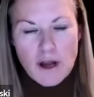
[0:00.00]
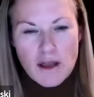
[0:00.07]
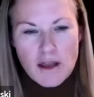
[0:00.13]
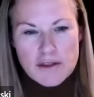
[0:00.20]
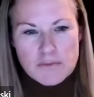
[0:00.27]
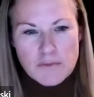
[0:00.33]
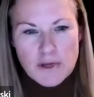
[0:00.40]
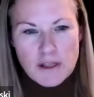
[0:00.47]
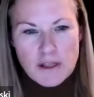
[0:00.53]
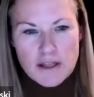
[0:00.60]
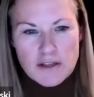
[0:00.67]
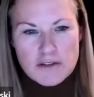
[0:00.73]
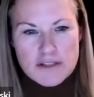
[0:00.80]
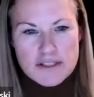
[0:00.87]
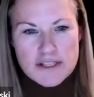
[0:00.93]
as well
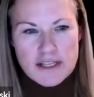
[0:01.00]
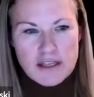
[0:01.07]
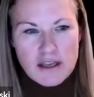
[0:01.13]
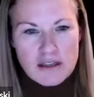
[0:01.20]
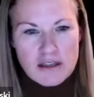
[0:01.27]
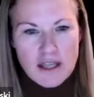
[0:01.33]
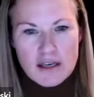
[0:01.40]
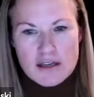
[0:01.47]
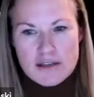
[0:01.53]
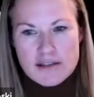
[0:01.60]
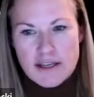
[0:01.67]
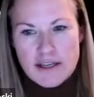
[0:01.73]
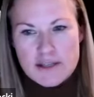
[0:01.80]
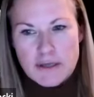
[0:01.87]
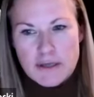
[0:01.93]
understand Health Canada's
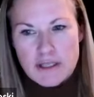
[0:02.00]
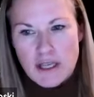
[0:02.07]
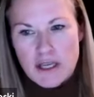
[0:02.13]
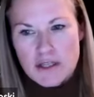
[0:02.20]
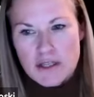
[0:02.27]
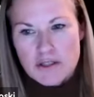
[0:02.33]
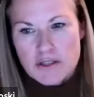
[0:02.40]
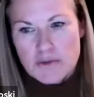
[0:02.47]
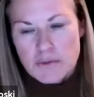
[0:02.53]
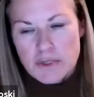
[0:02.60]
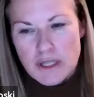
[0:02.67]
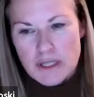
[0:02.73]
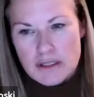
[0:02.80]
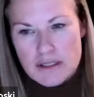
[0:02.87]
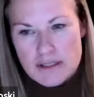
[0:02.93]
expectations
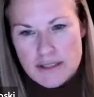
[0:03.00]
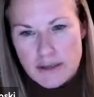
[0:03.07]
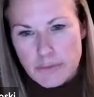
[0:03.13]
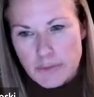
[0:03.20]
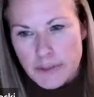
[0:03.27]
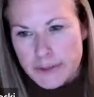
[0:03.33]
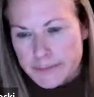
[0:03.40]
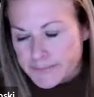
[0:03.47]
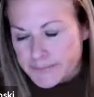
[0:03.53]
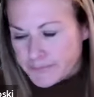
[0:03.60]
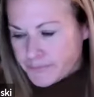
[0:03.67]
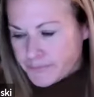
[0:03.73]
related to sampling.